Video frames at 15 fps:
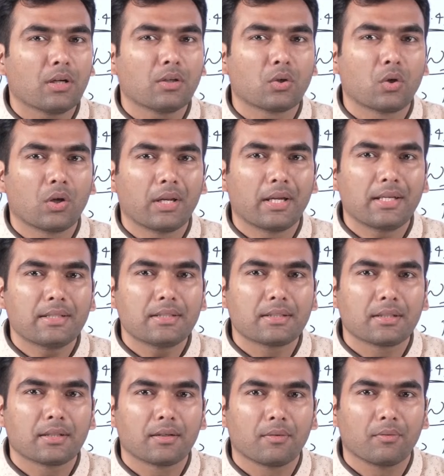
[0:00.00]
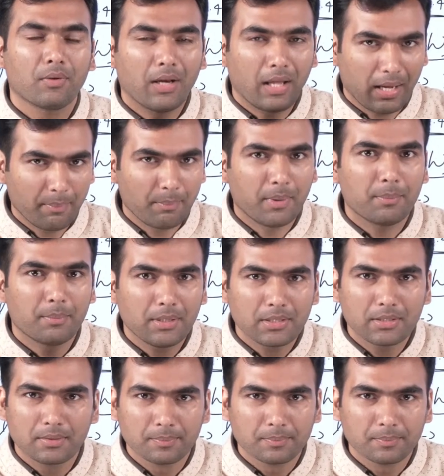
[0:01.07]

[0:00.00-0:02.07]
college will have members.